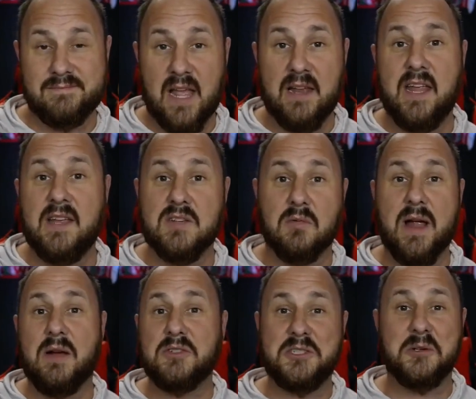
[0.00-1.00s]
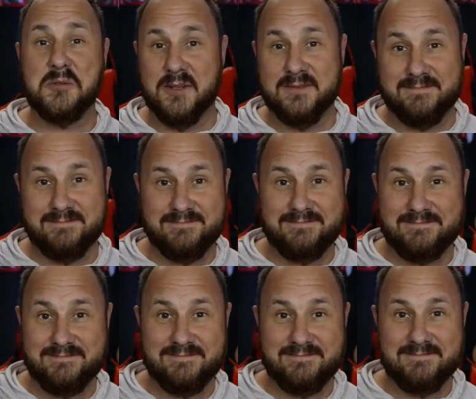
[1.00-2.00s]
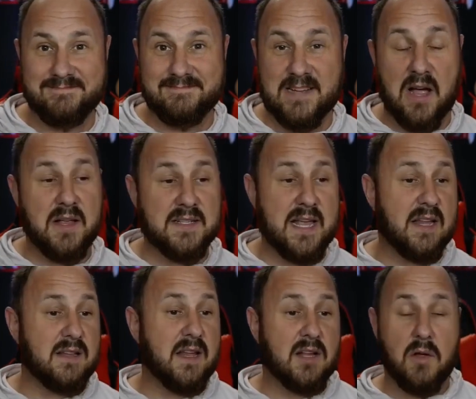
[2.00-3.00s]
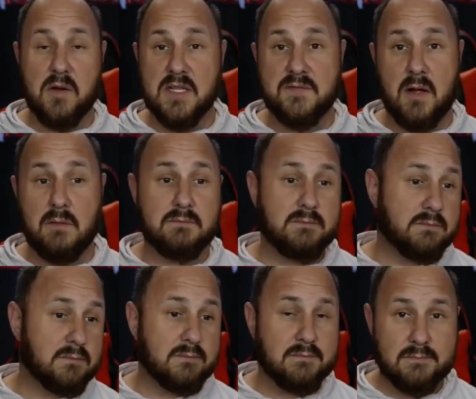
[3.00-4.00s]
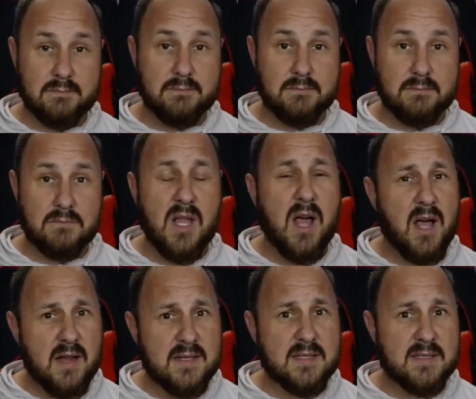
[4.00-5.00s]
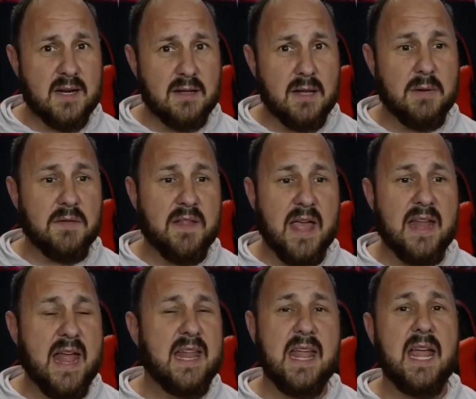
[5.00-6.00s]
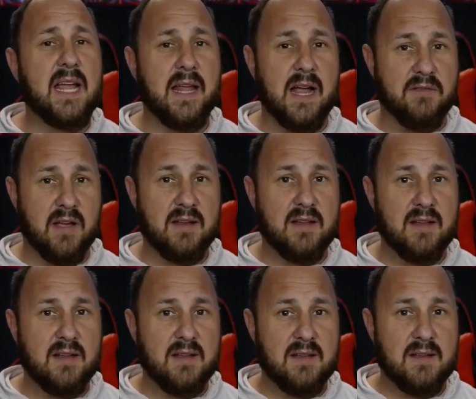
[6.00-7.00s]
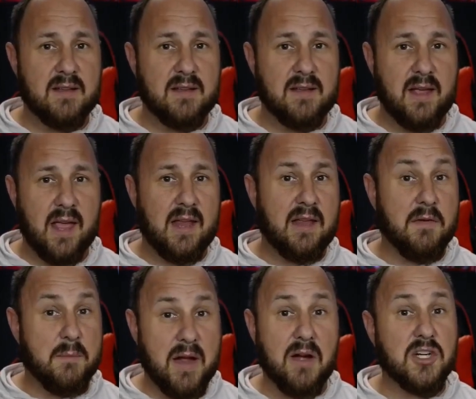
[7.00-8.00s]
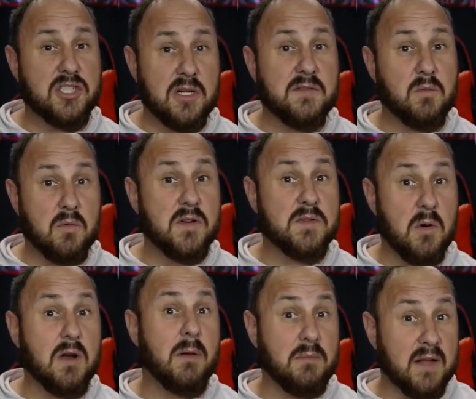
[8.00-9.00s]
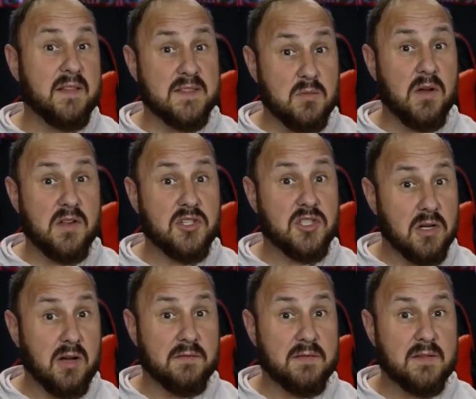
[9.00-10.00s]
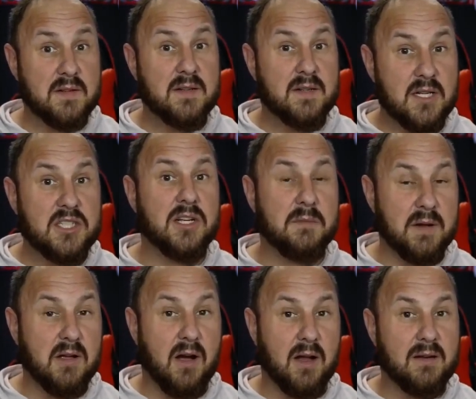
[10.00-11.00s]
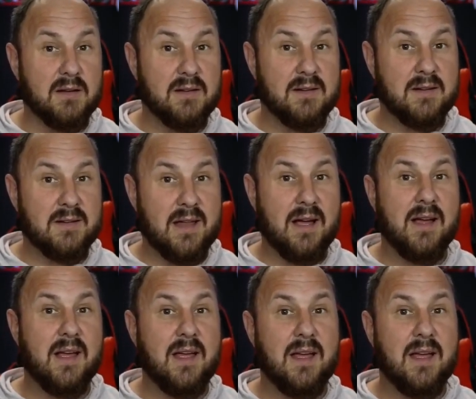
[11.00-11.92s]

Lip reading: And he's around children. Now, is that Nickelodeon's fault? Not necessarily, but if they had any inkling of it, and if a parent would have spoken up like this one should have, he should have been gone. Now,